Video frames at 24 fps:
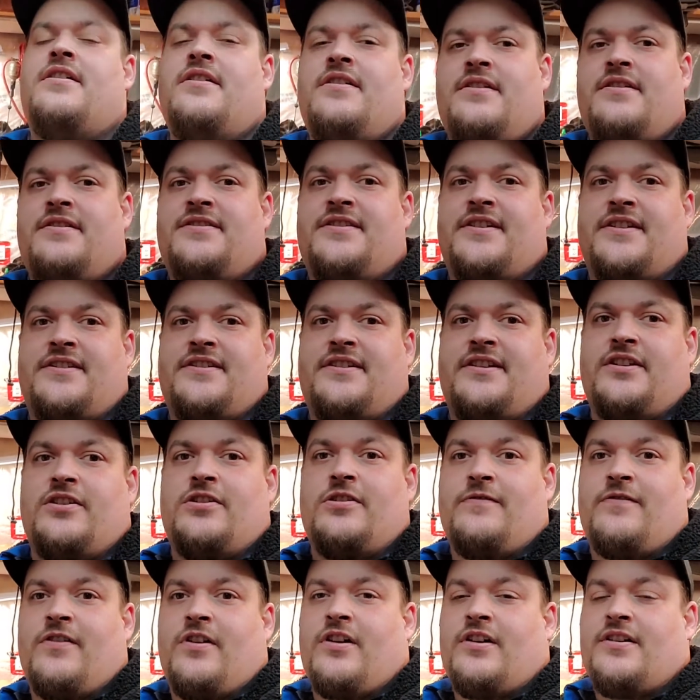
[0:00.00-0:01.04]
16
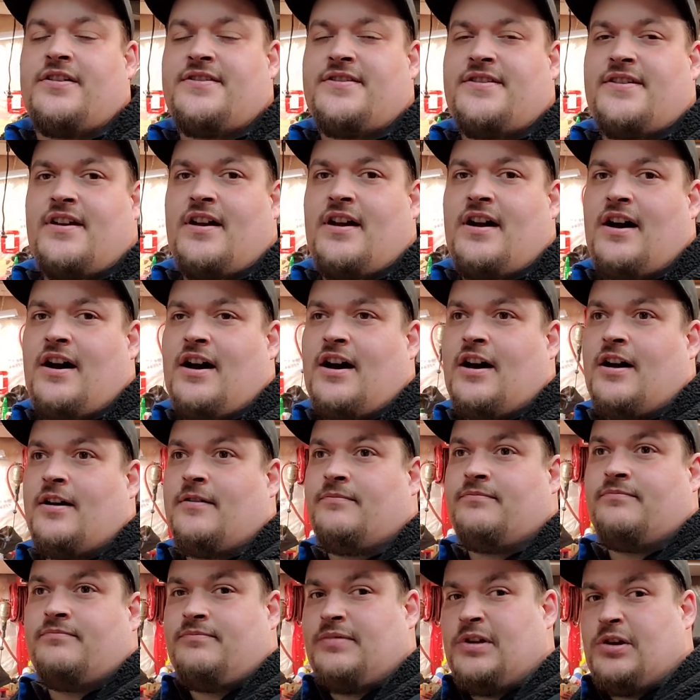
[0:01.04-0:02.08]
Traverse.
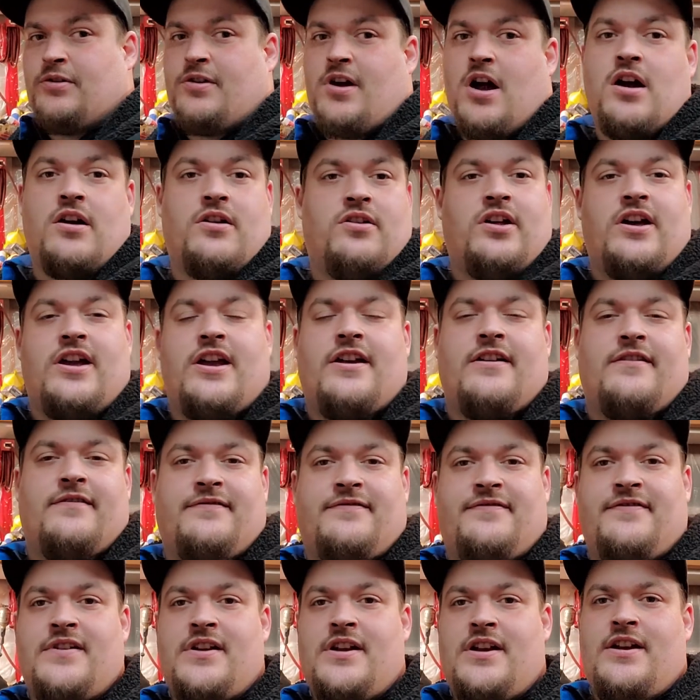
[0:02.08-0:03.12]
Buick Enclave,
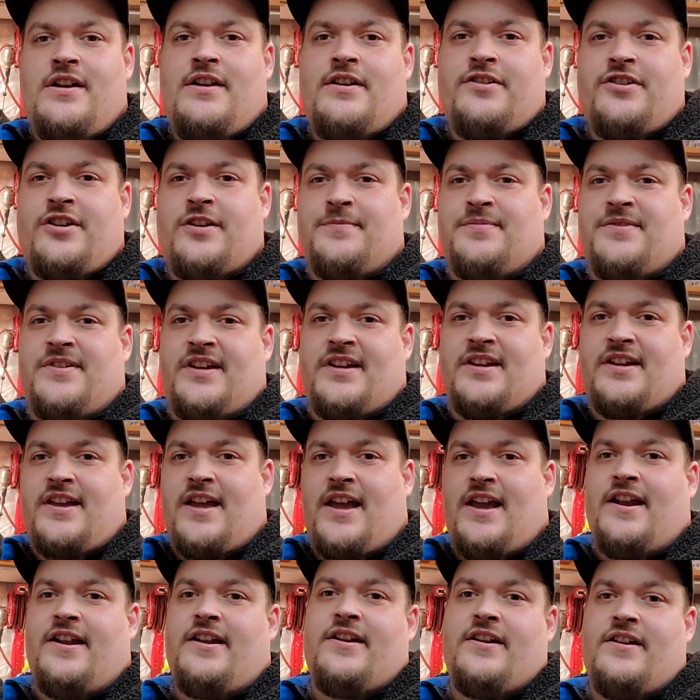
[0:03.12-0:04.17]
GMC
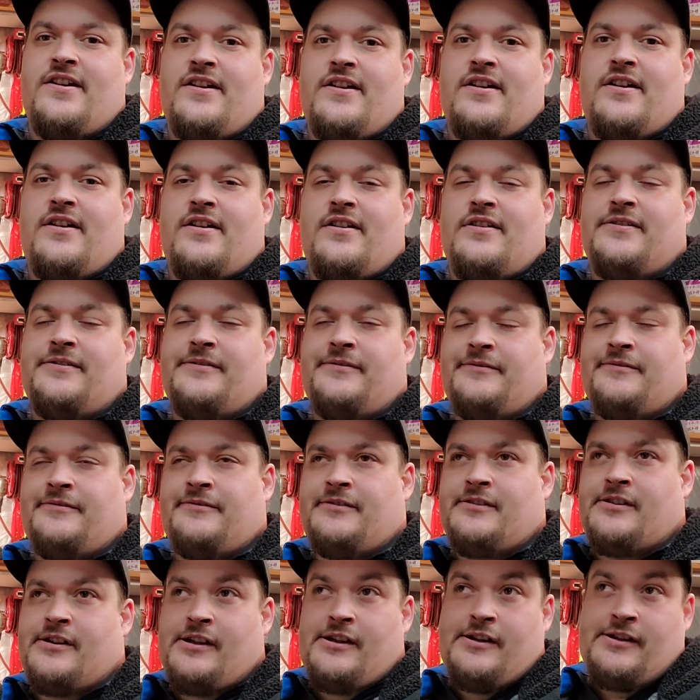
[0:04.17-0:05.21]
Acadia,
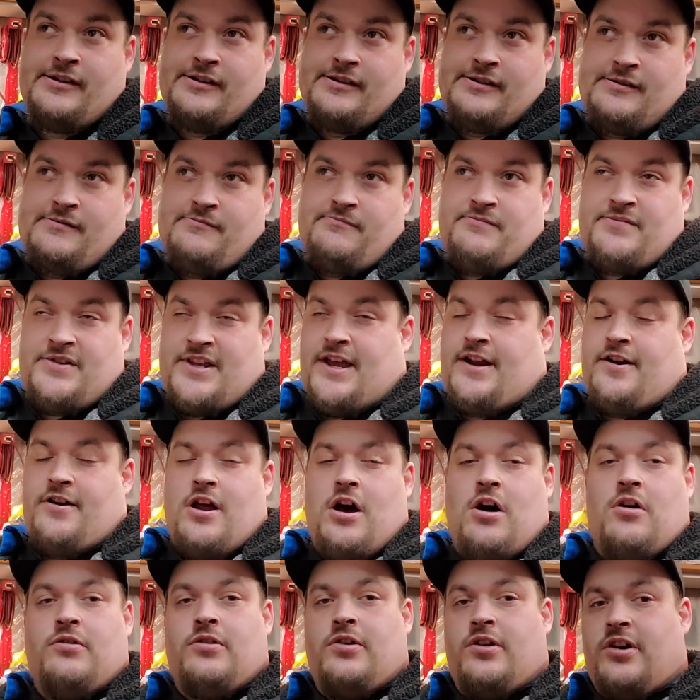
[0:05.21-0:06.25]
Saturn
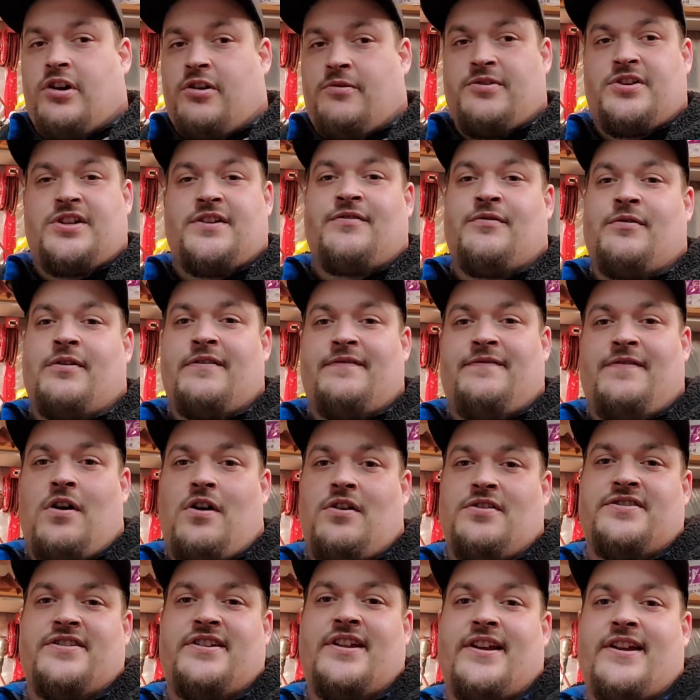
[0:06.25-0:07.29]
Outlook, whichever one falls
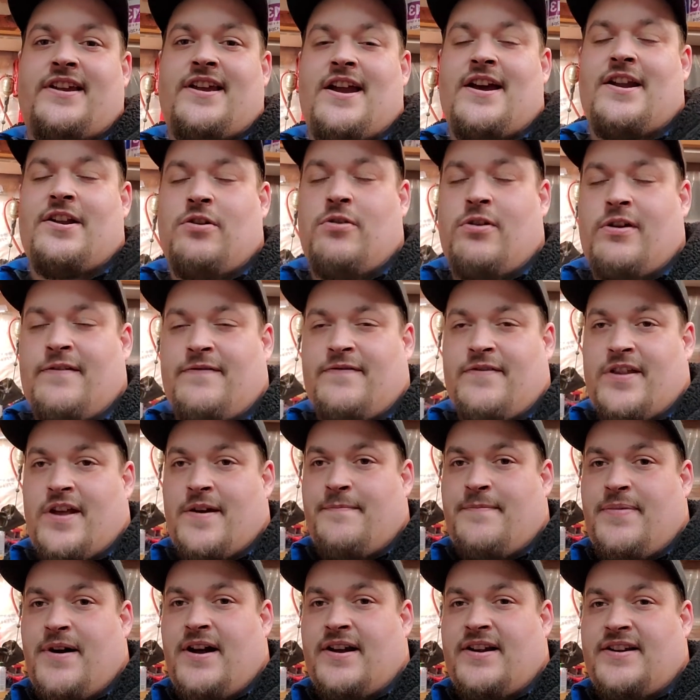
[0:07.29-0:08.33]
in that category for that
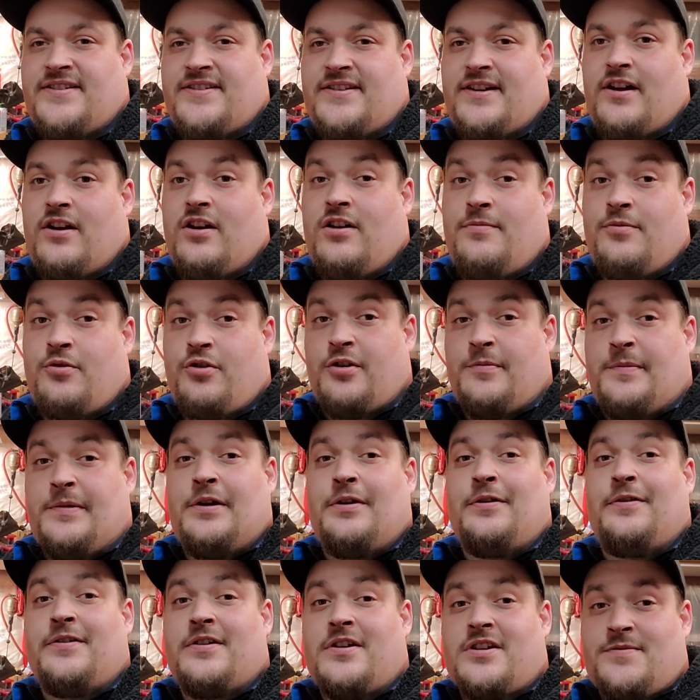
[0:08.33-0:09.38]
body style. We're going to be
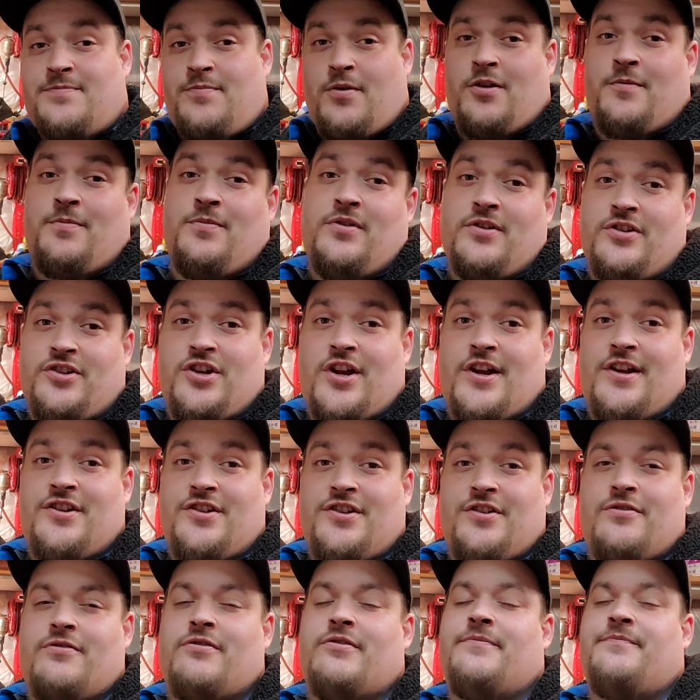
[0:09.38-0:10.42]
doing a spark plug change to
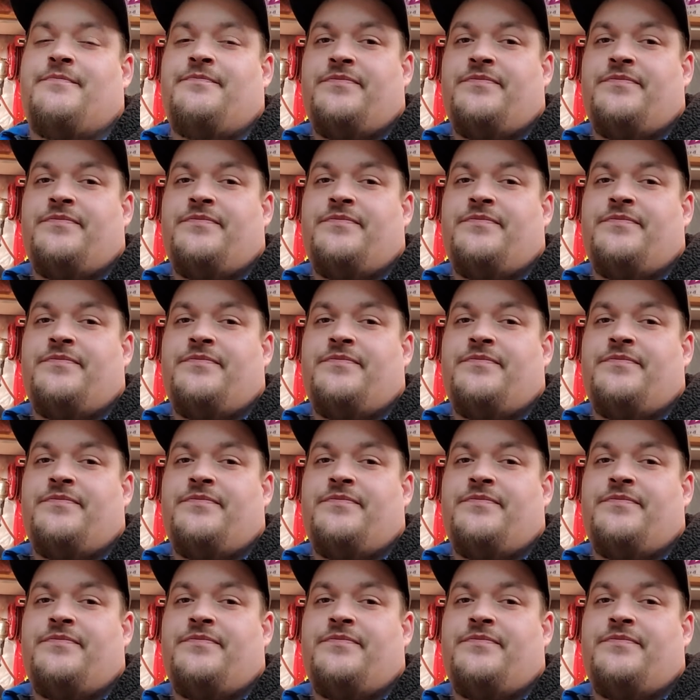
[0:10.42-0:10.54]
them.